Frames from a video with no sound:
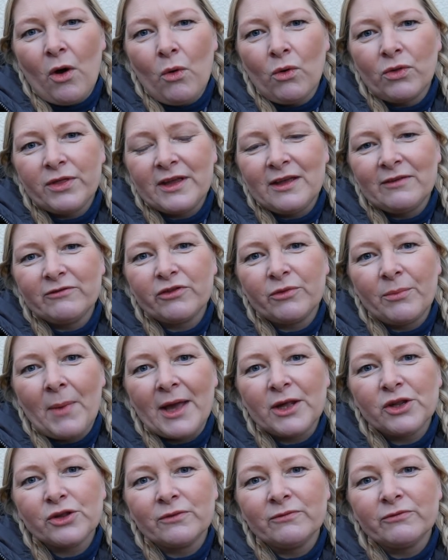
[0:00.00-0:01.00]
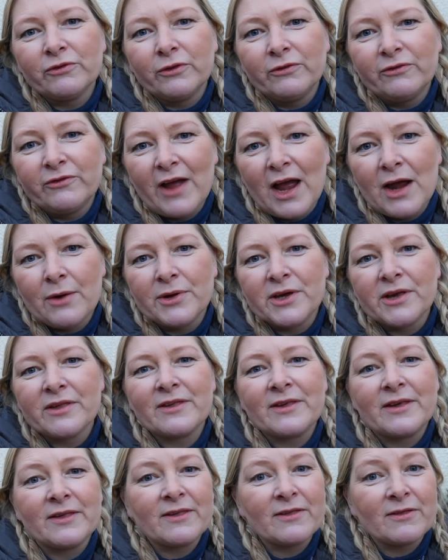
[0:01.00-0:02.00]
all the information from
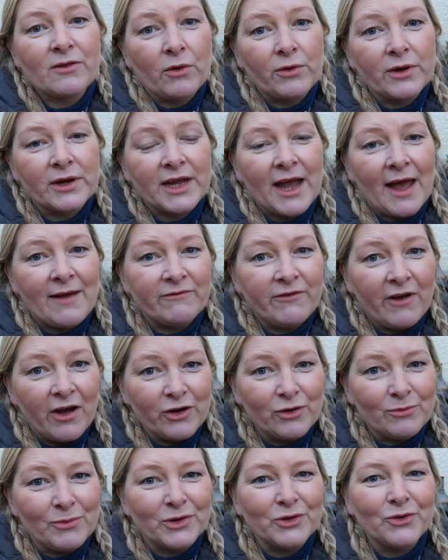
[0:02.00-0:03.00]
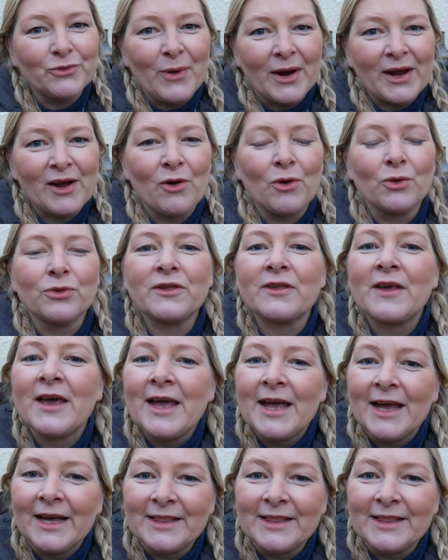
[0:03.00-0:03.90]
various historic environment records